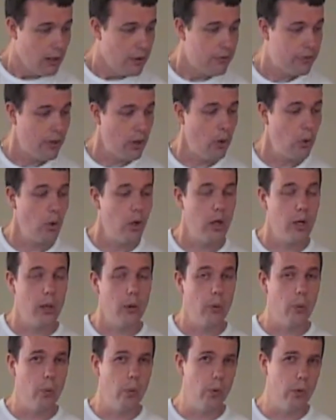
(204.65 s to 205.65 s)
So
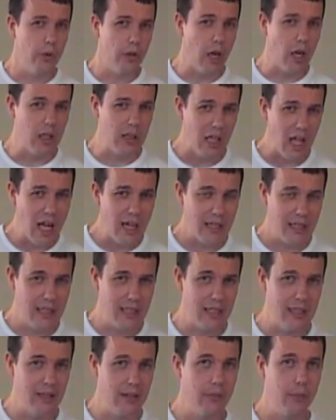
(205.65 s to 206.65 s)
a lot of
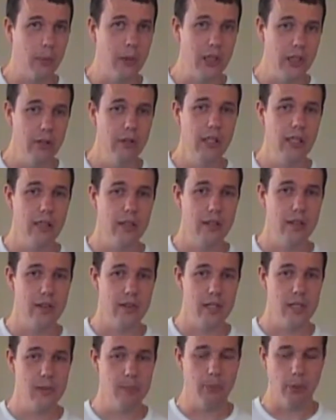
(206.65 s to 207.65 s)
kids, when you get to
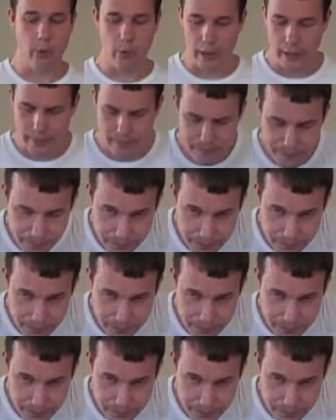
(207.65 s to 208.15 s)
this point,